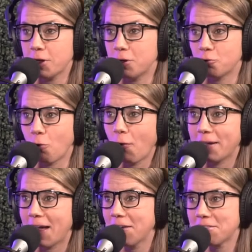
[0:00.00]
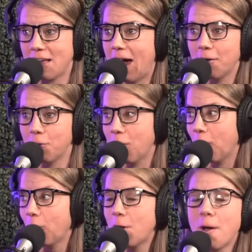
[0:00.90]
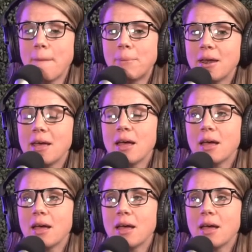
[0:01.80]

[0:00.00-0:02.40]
control, I guess. I don't know. But